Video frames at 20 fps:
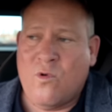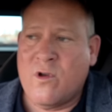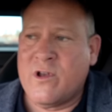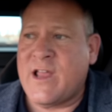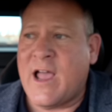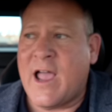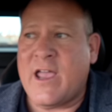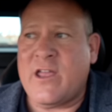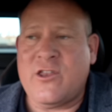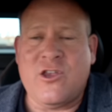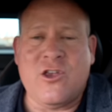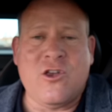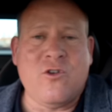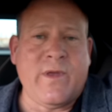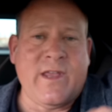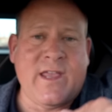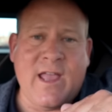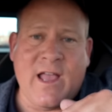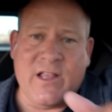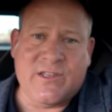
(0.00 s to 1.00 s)
We're dying here.
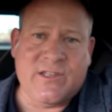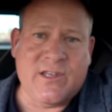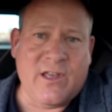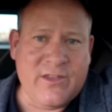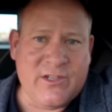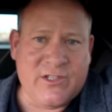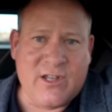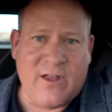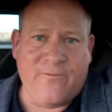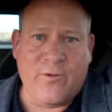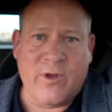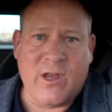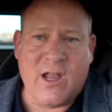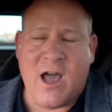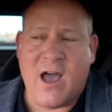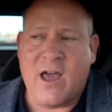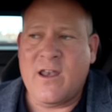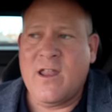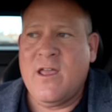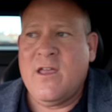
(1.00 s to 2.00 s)
We can't sell the stuff we
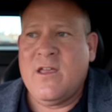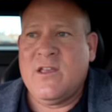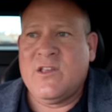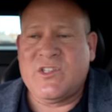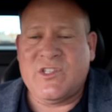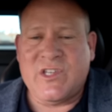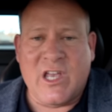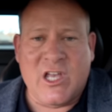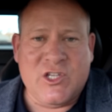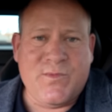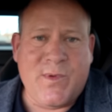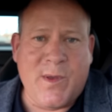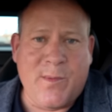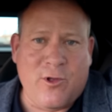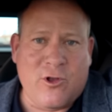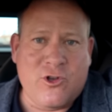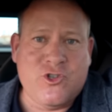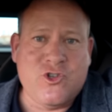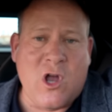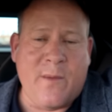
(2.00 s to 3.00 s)
got.
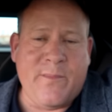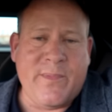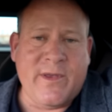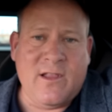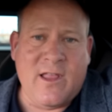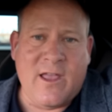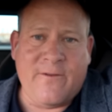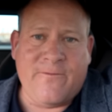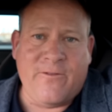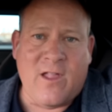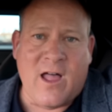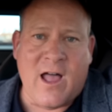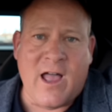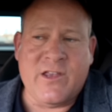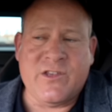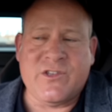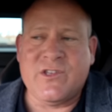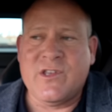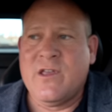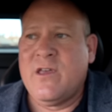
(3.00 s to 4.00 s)
Salespeople are dropping like
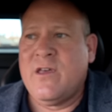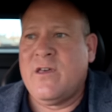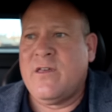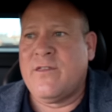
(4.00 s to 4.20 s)
flies.